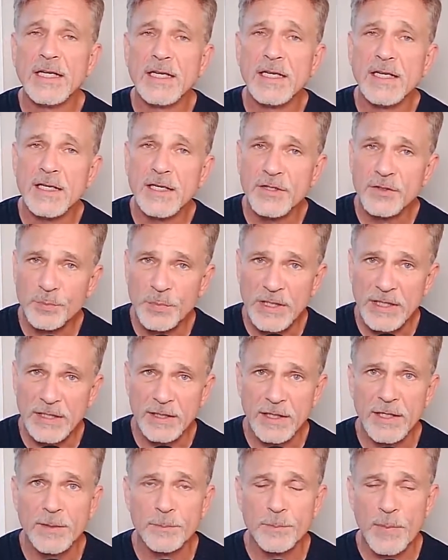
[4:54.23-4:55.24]
is being
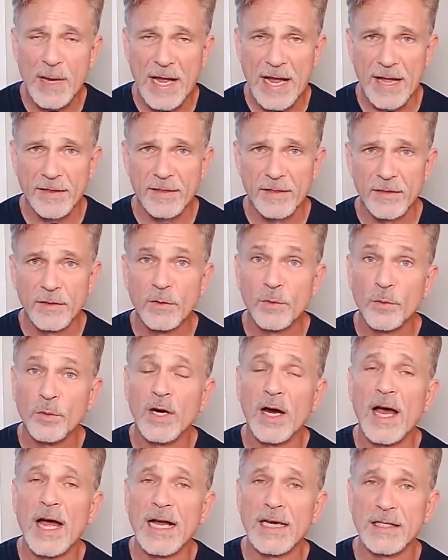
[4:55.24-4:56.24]
an empath or
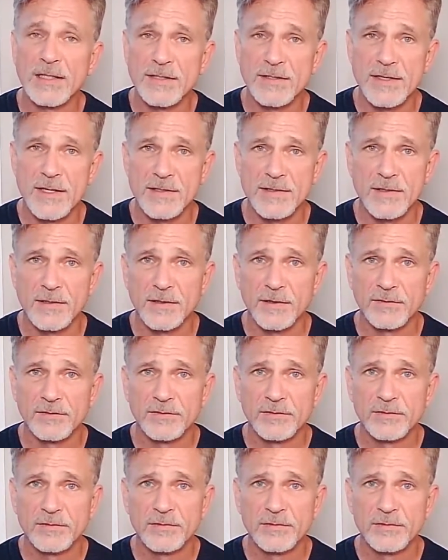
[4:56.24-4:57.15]
a highly sensitive,